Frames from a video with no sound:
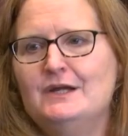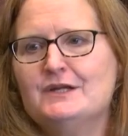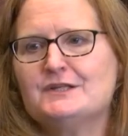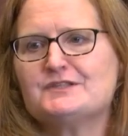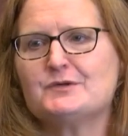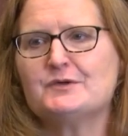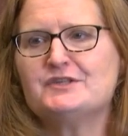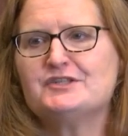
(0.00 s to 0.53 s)

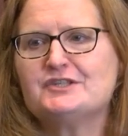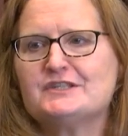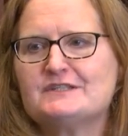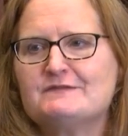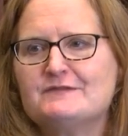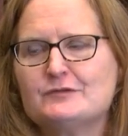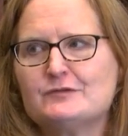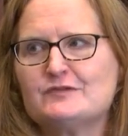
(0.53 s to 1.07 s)
So it
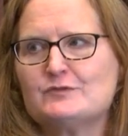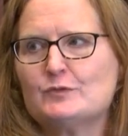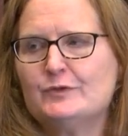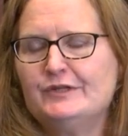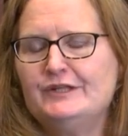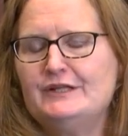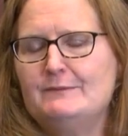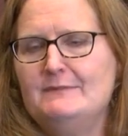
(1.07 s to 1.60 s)
just feels
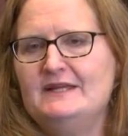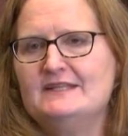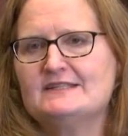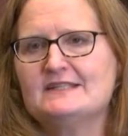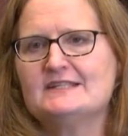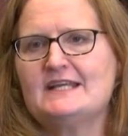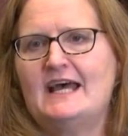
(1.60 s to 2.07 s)
really amazing